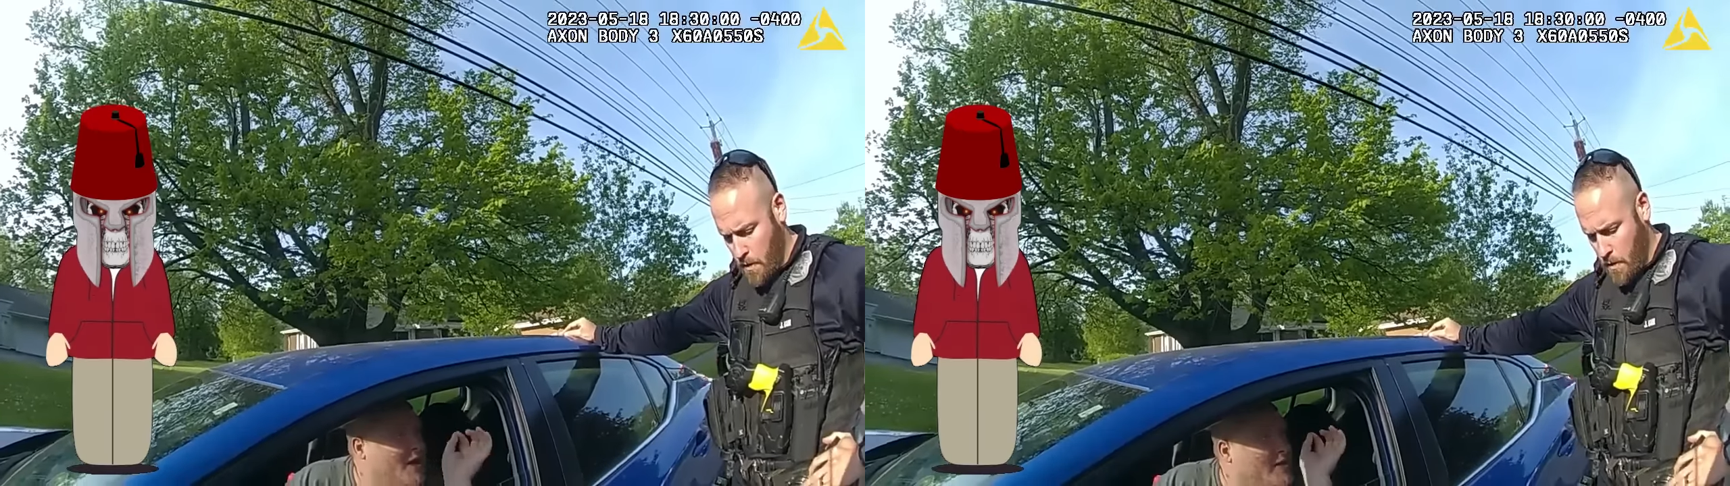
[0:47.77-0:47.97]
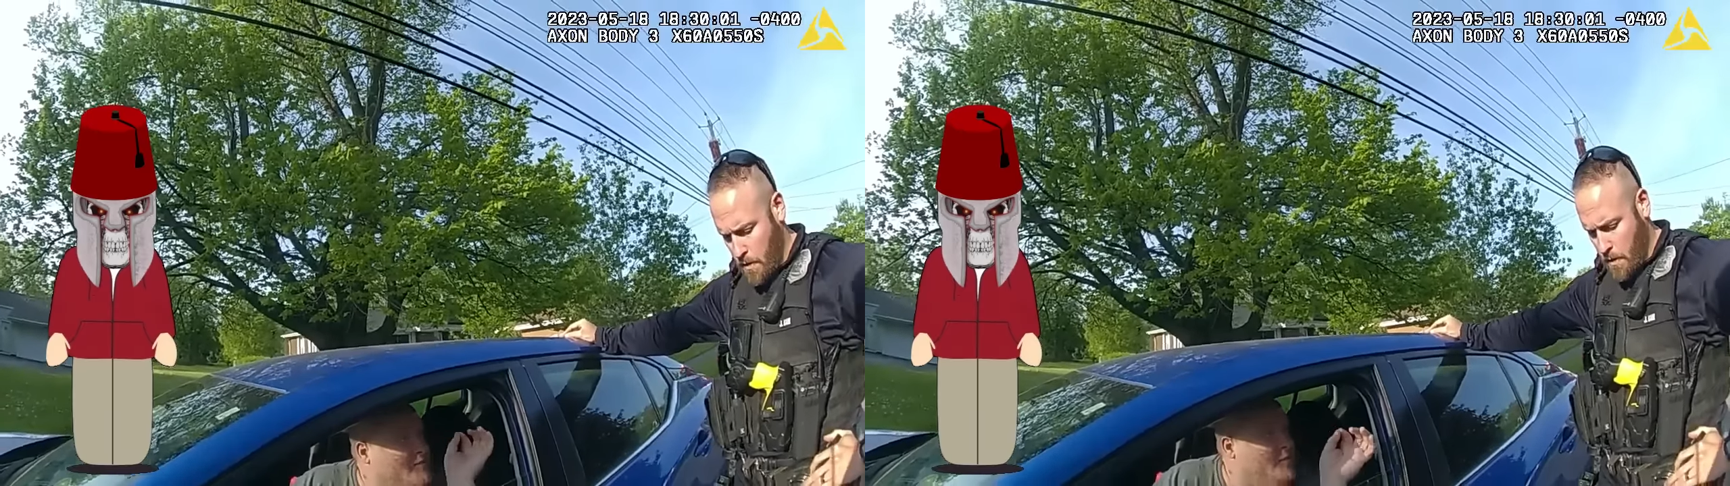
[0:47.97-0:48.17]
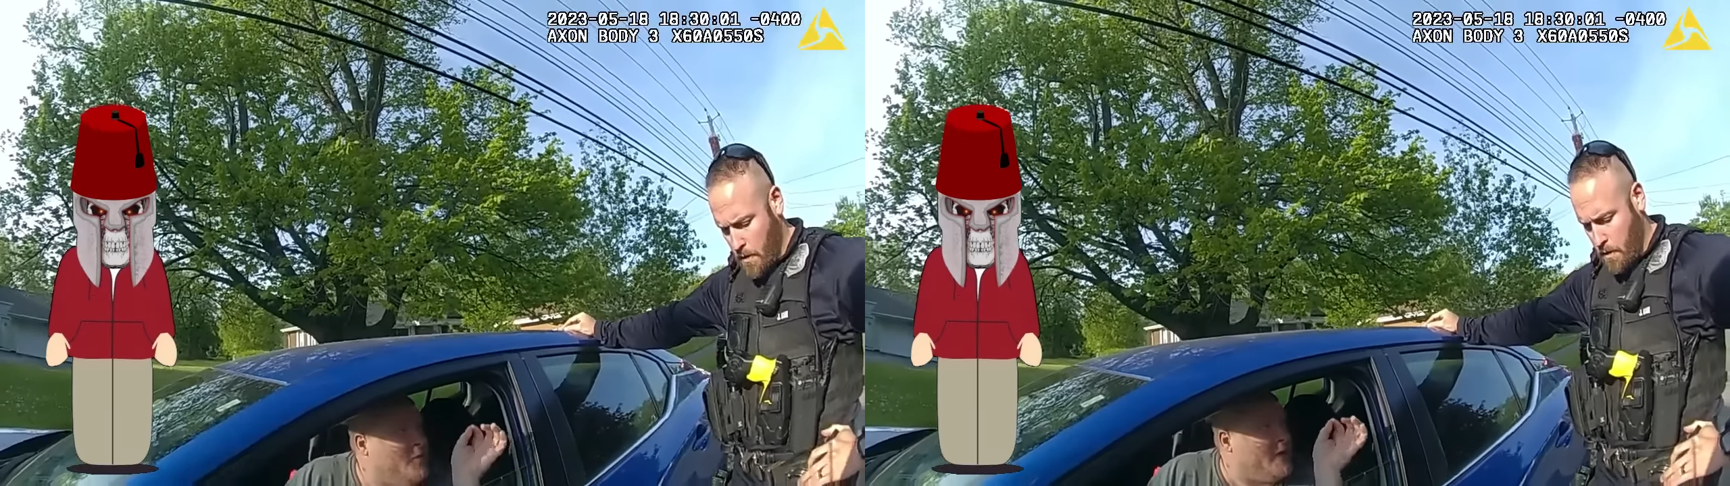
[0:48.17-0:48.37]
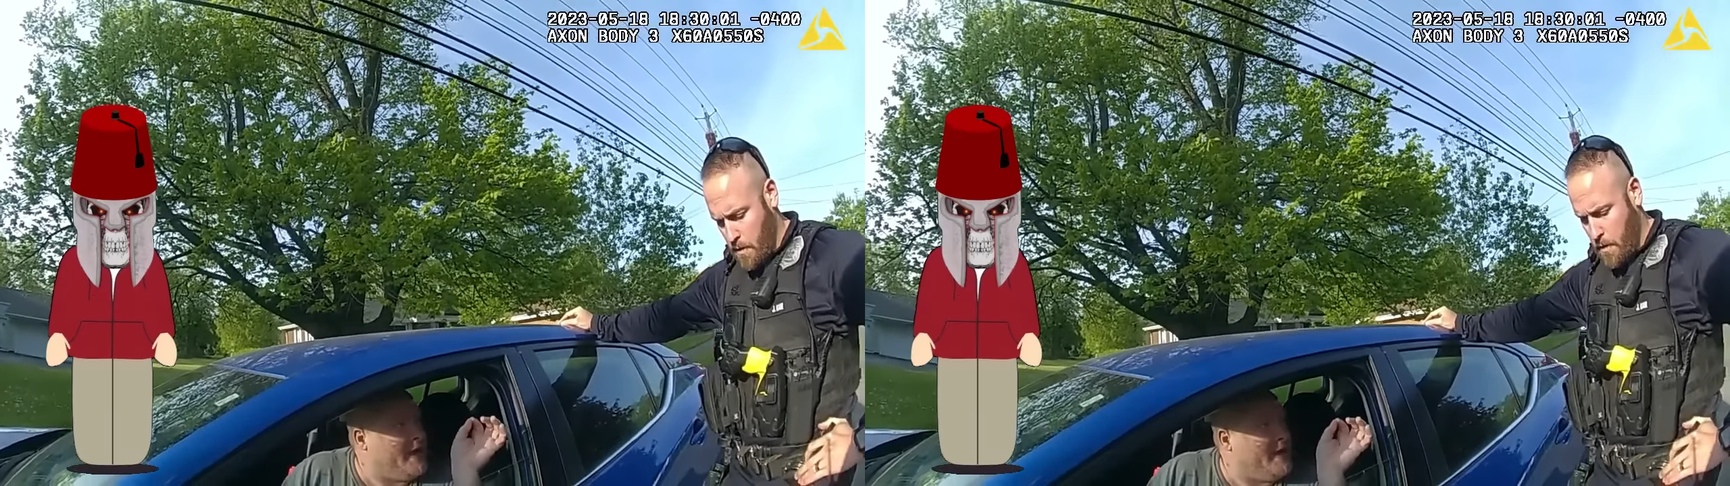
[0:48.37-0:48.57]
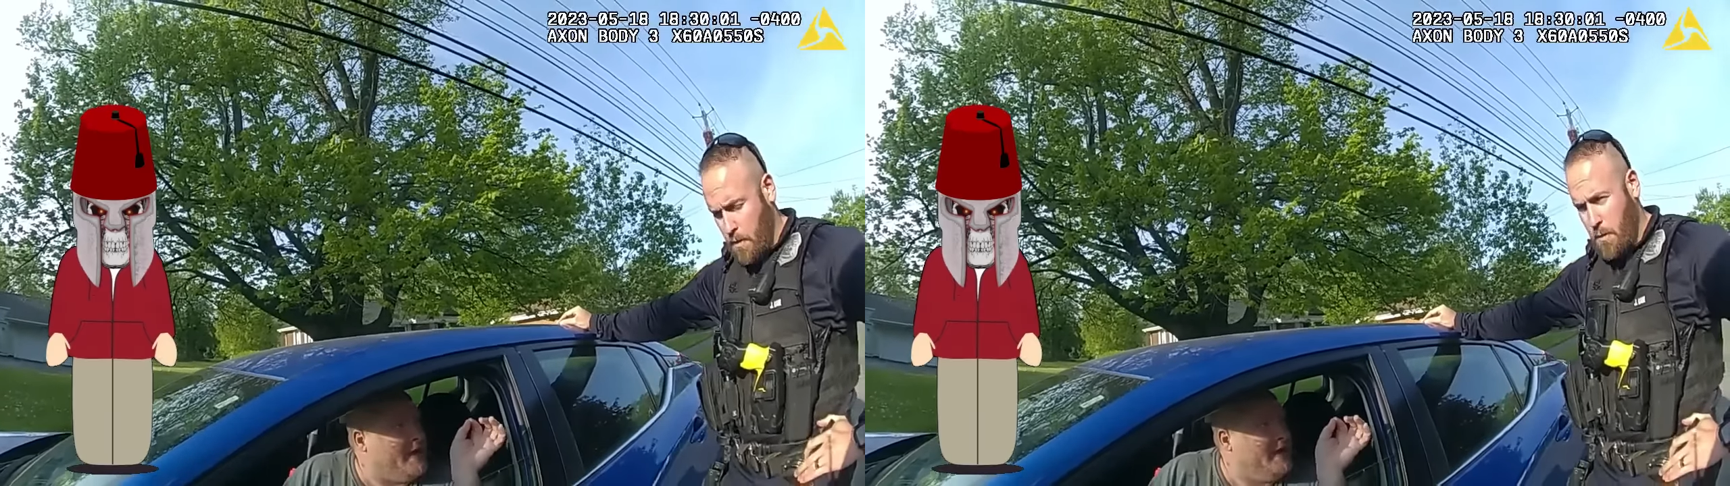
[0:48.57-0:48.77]
need to
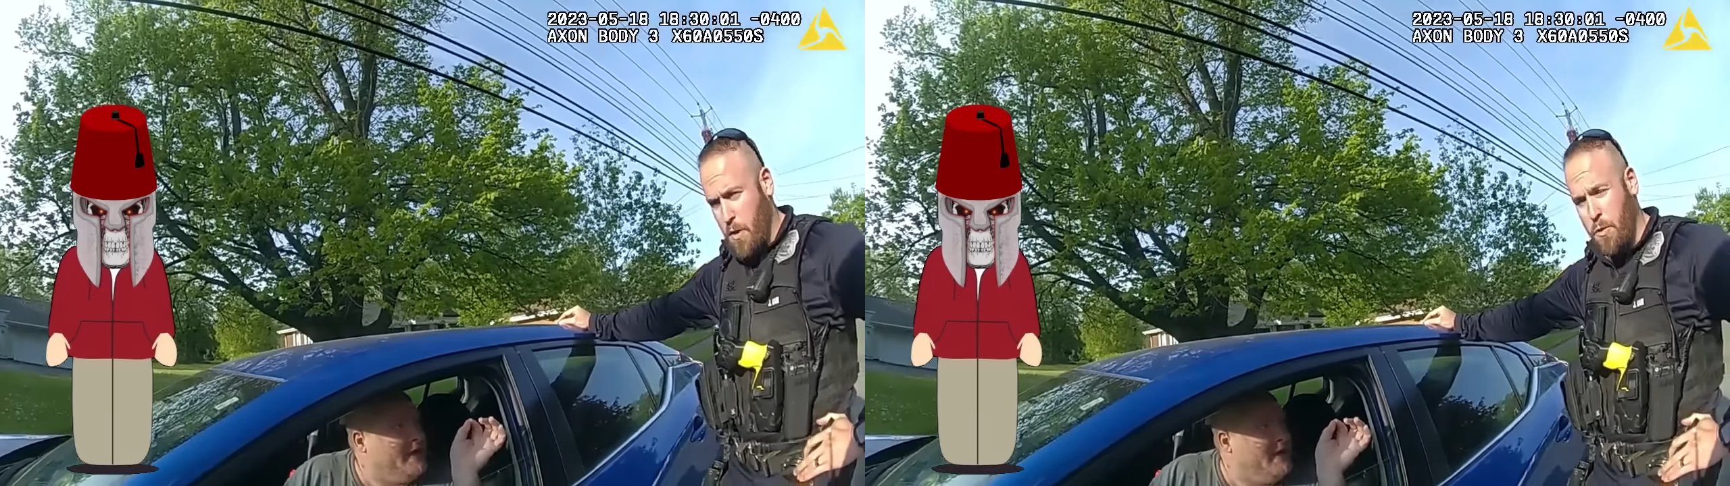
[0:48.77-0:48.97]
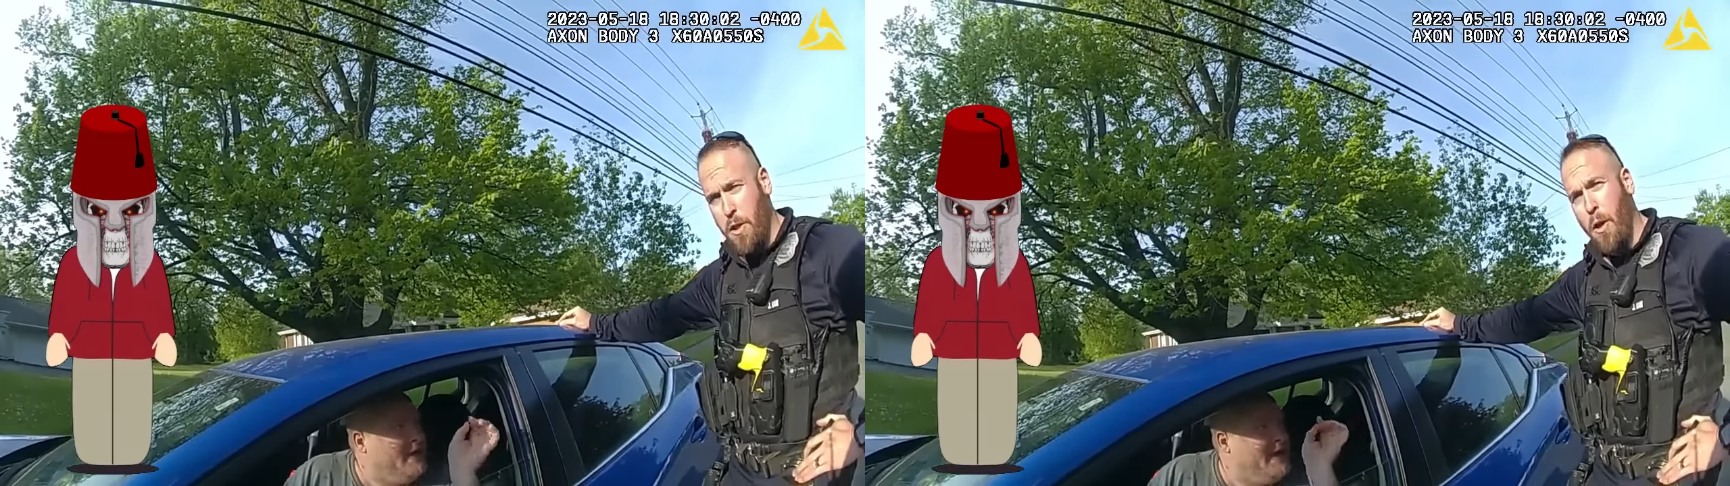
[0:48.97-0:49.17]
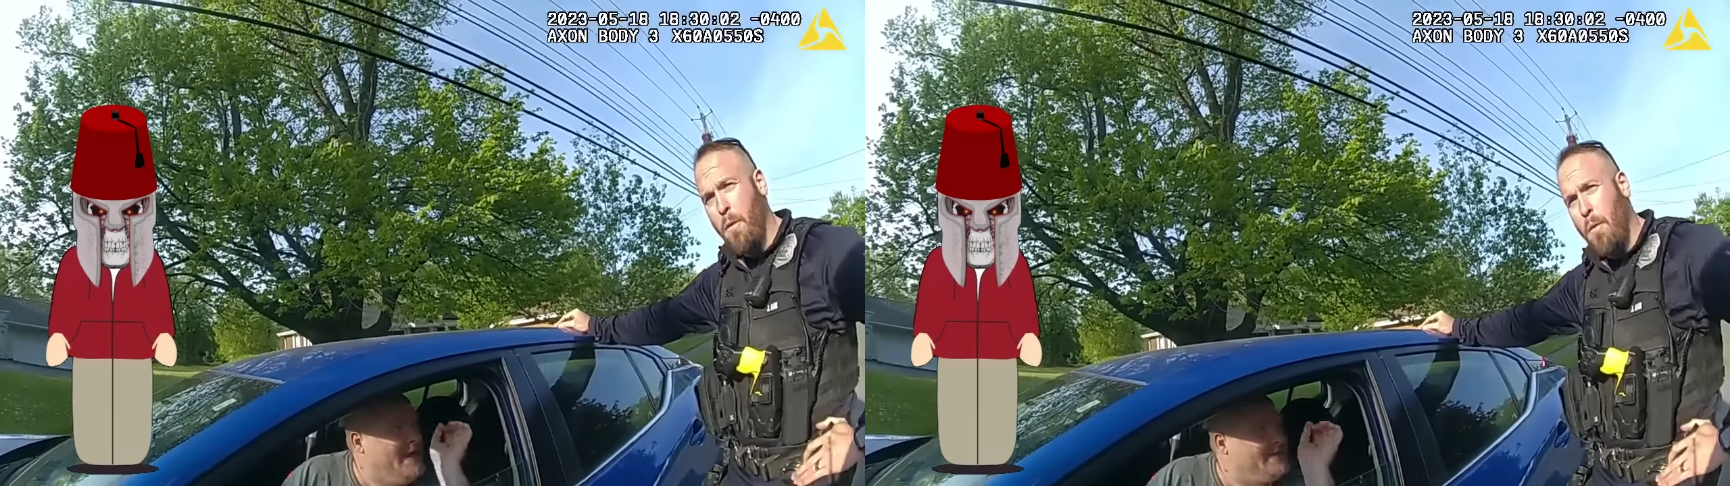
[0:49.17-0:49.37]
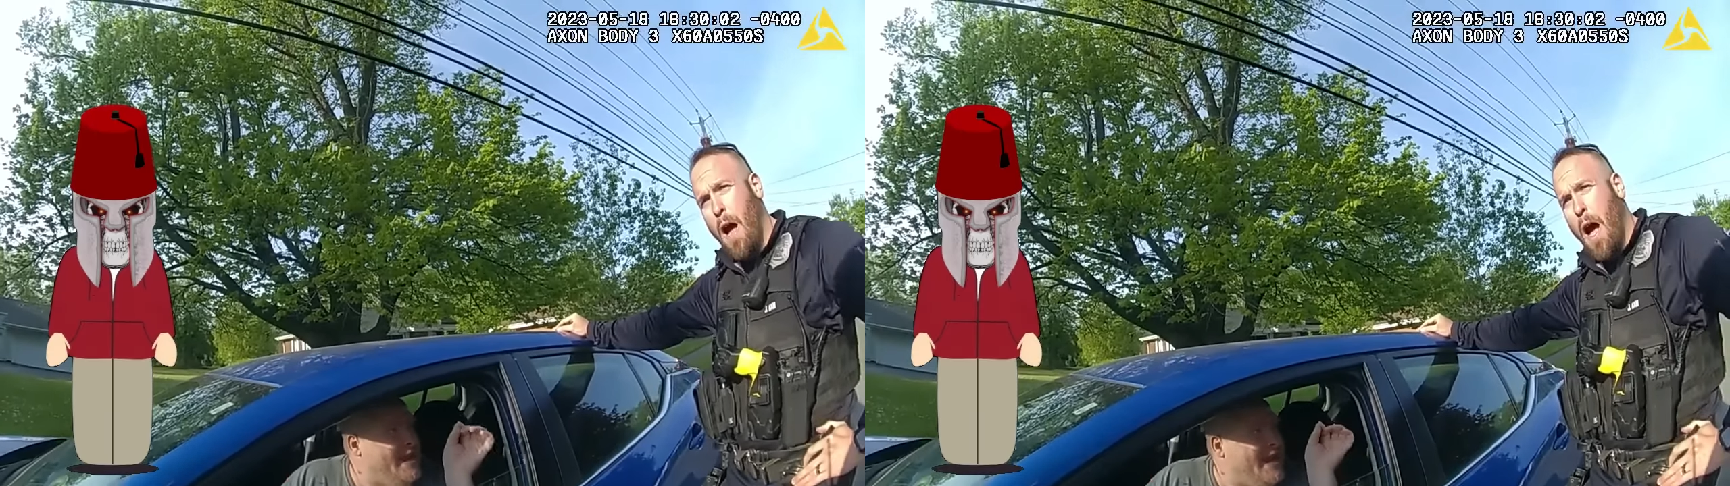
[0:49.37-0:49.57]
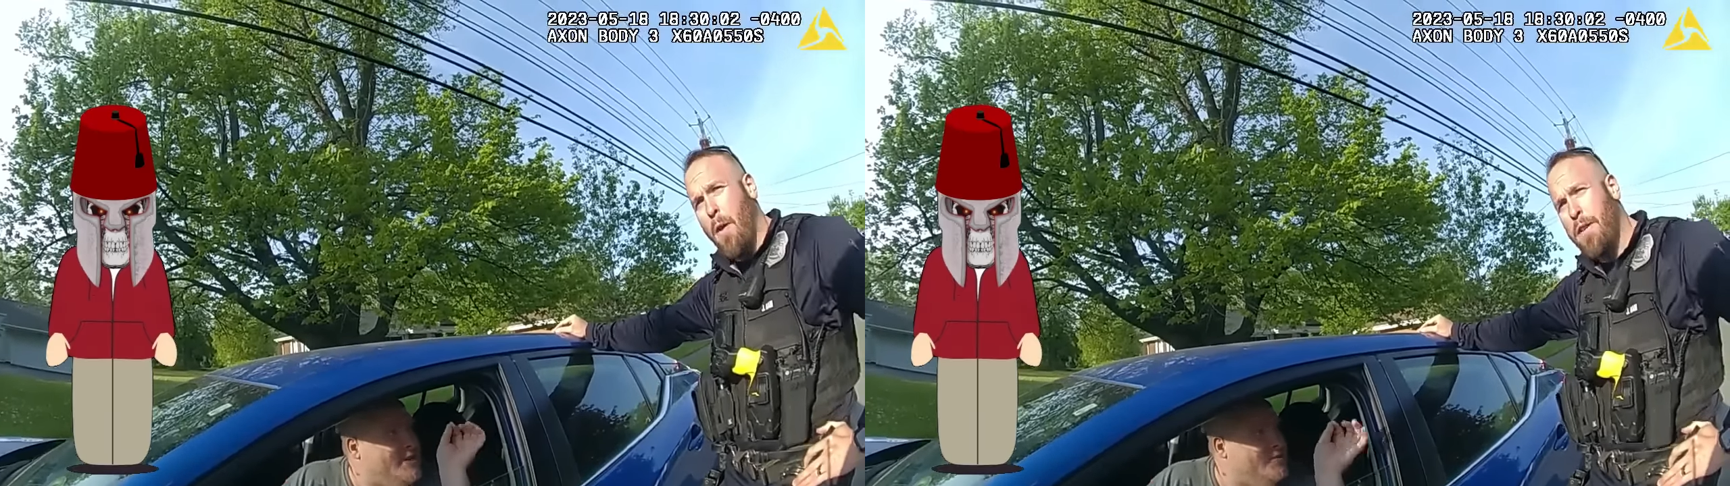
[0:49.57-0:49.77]
get a
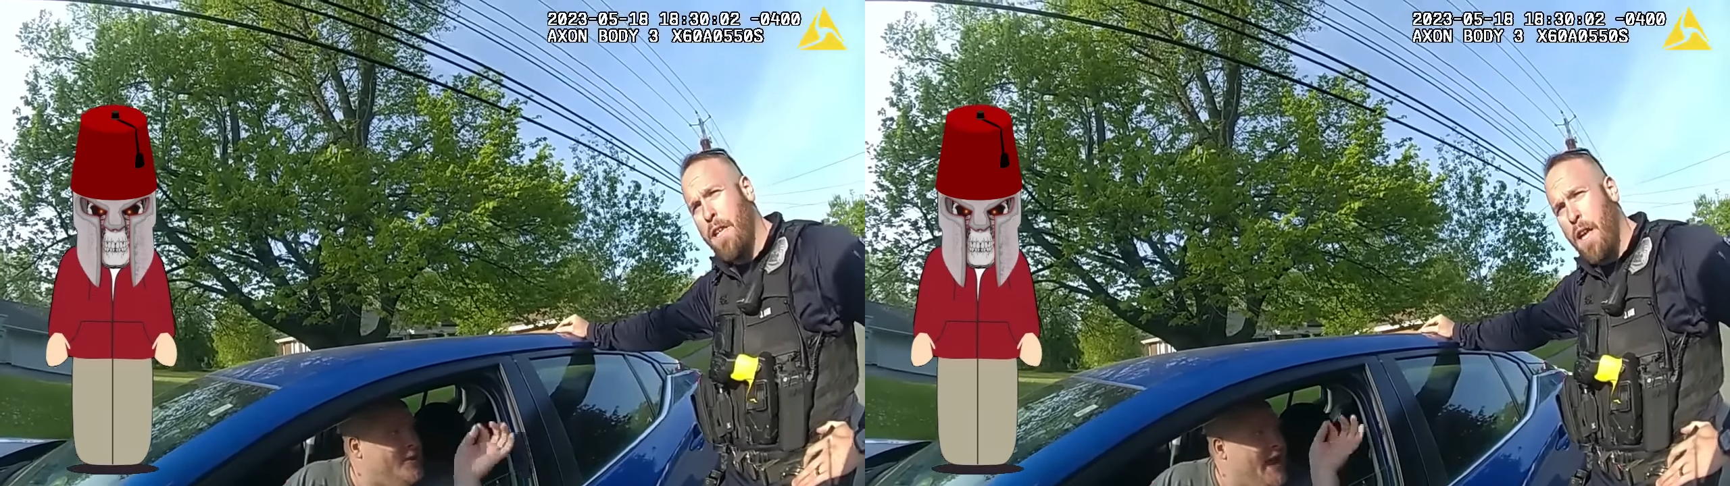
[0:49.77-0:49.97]
driver's license to